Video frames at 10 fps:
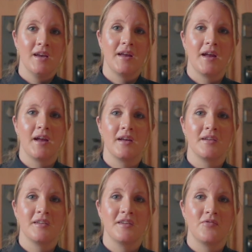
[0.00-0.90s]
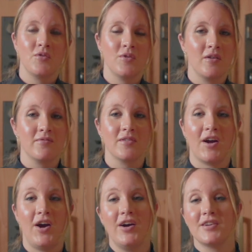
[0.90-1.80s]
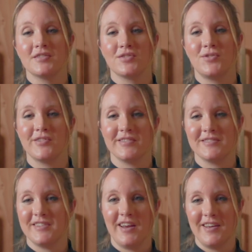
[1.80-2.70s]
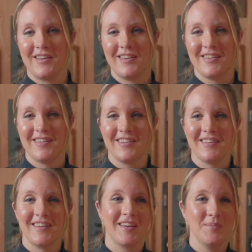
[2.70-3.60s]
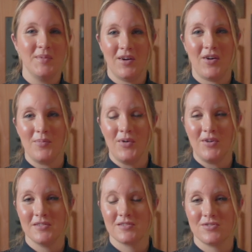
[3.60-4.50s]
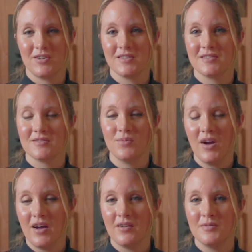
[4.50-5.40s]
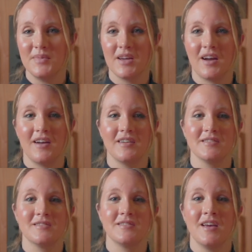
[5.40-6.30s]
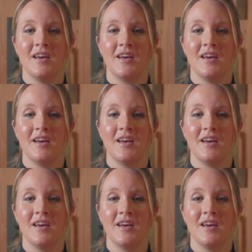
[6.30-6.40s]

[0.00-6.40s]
And if you love the cottagecore aesthetic, it can be a harmonious choice as well, because